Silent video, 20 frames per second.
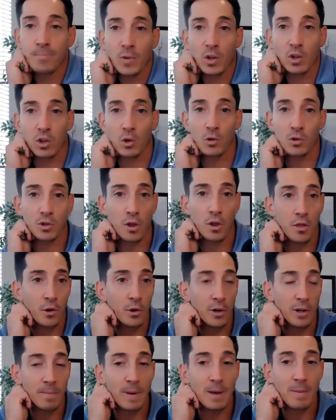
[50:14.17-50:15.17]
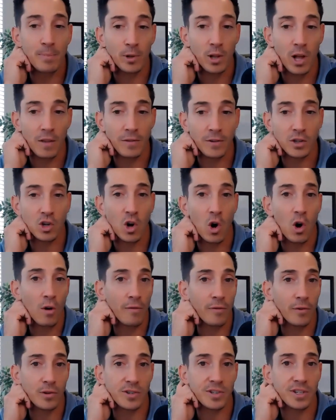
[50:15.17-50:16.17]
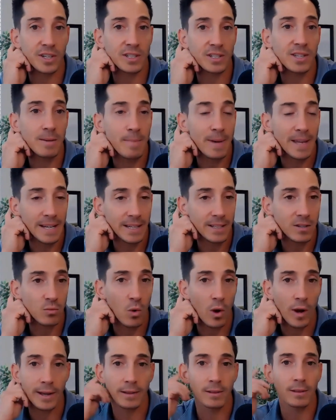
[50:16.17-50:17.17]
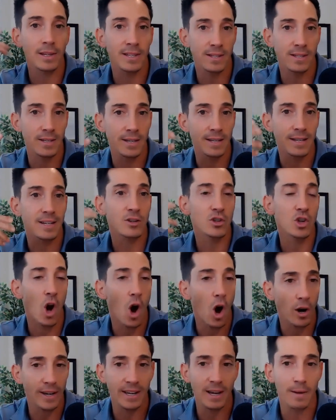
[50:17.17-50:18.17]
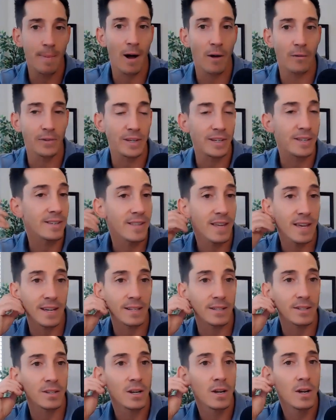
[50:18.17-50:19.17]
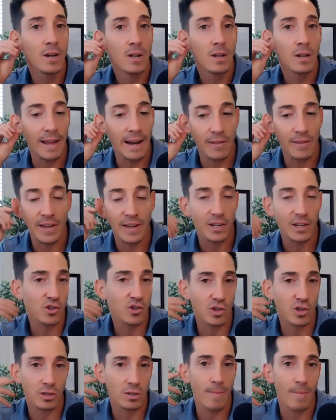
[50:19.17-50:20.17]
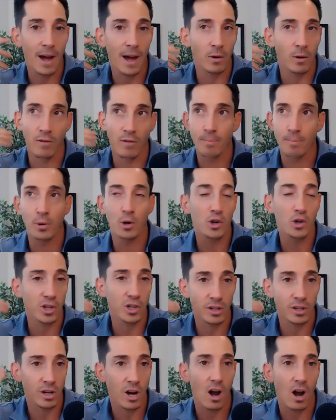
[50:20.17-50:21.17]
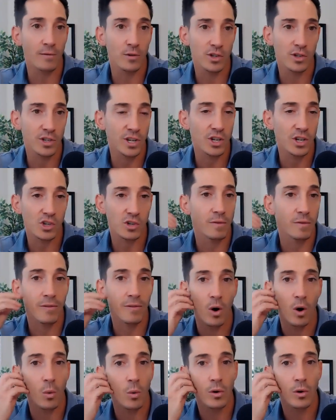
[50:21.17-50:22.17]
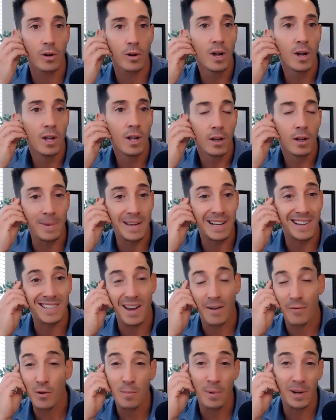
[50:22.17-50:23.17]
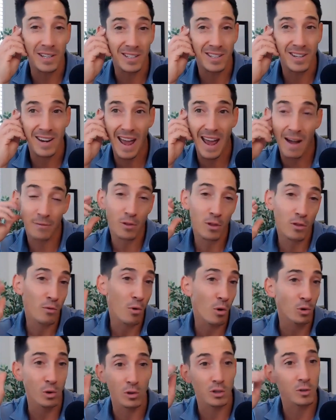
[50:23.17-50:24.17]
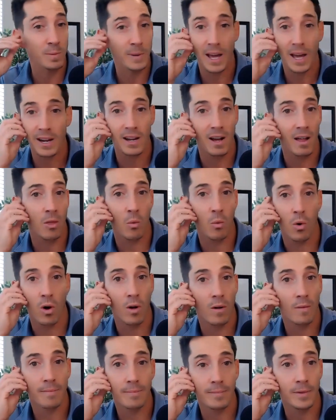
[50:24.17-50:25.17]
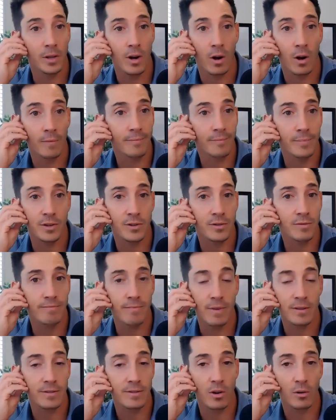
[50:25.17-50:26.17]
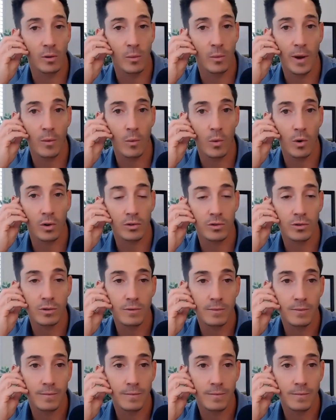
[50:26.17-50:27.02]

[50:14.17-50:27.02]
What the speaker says: close to 30 people on this call for 60 minutes, right? Listening and talking about these things. And I think it's just a matter of pushing the conversation forward because everybody's going to have to throw a little spaghetti on the wall. This is the only way it works.